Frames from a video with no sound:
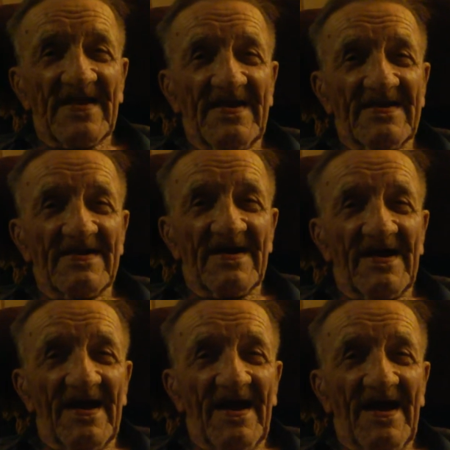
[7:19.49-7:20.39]
Yeah.
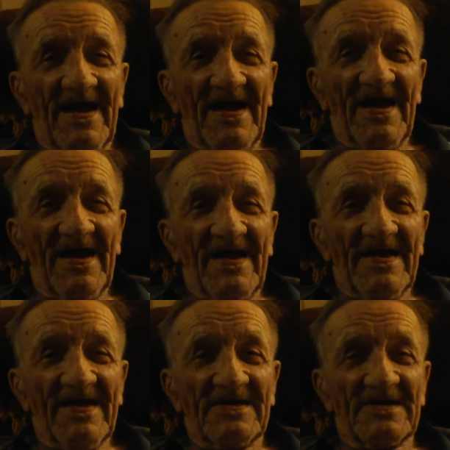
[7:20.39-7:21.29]

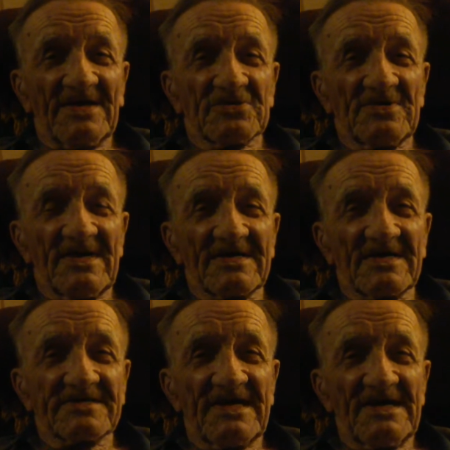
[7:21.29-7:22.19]
And that's when I
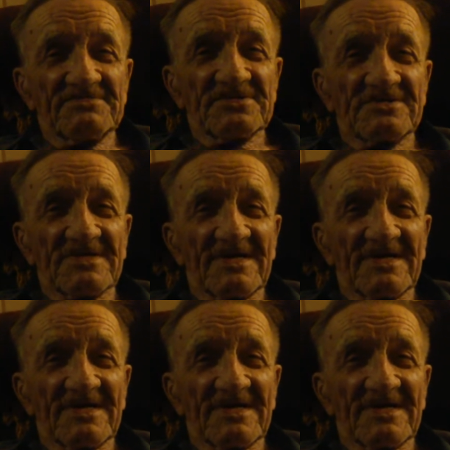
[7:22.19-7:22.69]
got captured.